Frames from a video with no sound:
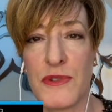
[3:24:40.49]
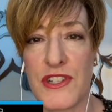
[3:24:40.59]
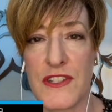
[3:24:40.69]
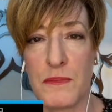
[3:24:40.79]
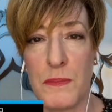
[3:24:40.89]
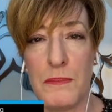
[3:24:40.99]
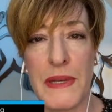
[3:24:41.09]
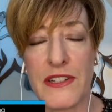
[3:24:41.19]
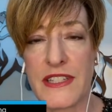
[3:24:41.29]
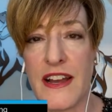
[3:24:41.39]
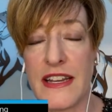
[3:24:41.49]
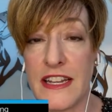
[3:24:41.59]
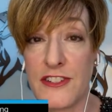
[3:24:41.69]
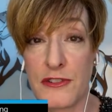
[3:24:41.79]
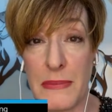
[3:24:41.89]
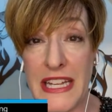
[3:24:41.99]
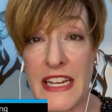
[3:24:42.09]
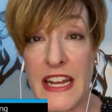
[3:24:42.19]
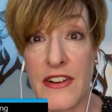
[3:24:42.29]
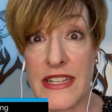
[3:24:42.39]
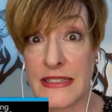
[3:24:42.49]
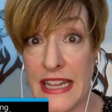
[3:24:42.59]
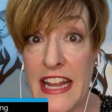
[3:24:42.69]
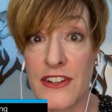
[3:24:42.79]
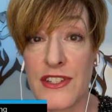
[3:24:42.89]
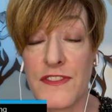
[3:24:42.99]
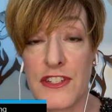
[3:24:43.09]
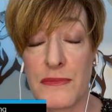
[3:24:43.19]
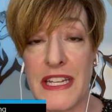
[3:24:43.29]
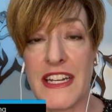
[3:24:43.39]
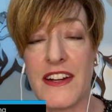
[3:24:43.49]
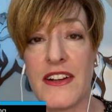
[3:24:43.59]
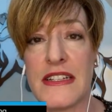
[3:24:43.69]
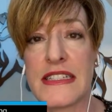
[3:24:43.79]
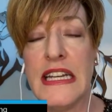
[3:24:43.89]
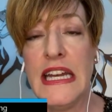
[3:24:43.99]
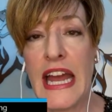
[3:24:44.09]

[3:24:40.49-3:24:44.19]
which is built on intermediaries, layers of intermediaries,